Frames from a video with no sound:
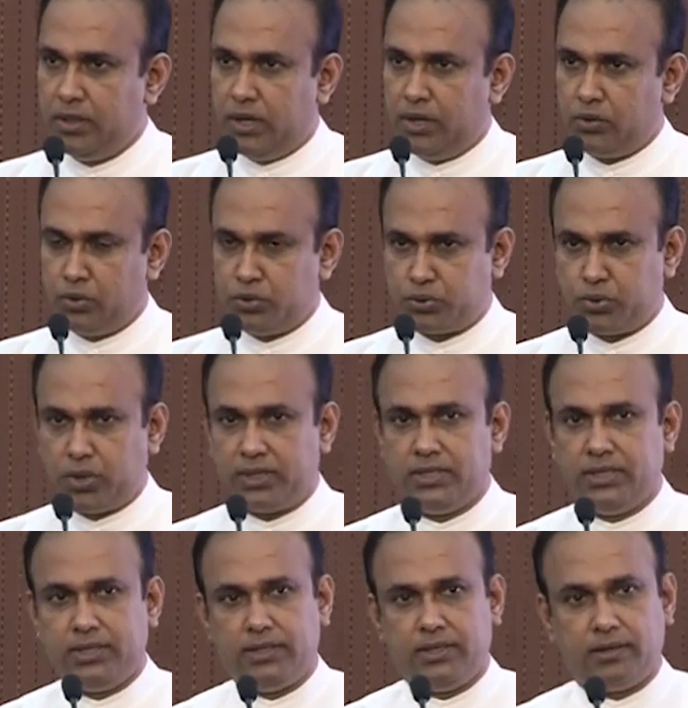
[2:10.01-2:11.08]
and also
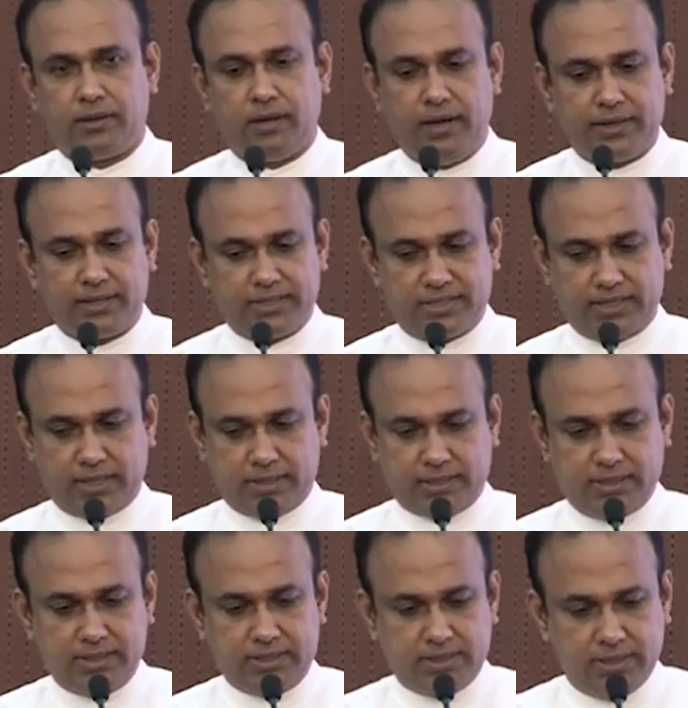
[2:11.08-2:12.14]
other related
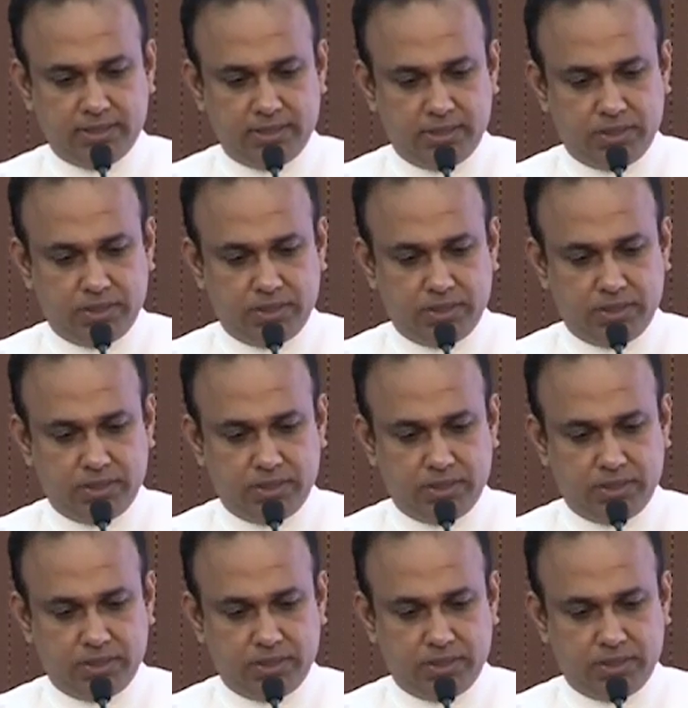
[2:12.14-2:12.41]
sectors.